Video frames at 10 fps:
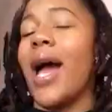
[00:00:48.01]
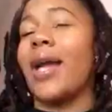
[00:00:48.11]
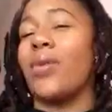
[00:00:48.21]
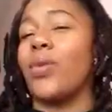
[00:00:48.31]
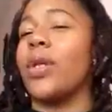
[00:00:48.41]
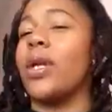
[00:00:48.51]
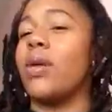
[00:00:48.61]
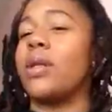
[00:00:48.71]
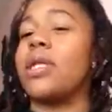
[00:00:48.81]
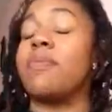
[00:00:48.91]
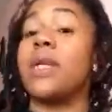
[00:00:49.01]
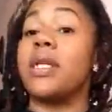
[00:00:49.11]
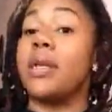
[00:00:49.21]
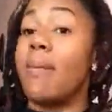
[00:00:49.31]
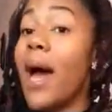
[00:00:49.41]
I can really only
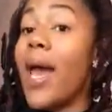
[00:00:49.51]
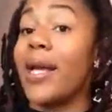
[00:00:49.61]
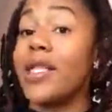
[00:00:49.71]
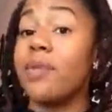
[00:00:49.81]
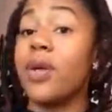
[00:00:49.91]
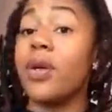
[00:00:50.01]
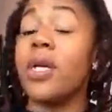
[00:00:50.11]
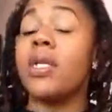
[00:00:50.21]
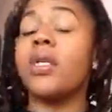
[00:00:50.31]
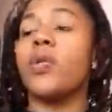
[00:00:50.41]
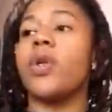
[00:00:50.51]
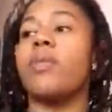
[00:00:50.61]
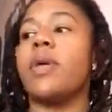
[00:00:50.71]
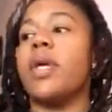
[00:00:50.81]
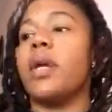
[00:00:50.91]
speak to my experience
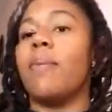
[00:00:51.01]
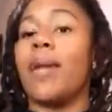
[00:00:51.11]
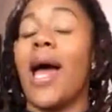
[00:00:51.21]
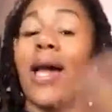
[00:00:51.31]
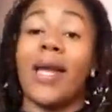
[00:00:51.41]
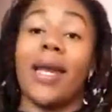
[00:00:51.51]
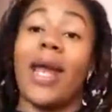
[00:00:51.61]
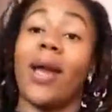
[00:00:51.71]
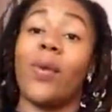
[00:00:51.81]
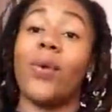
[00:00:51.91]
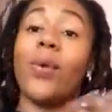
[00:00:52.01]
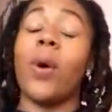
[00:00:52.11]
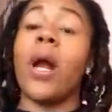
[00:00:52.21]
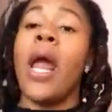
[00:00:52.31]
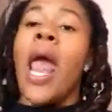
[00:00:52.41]
with being black in
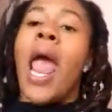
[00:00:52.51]
Ecuador.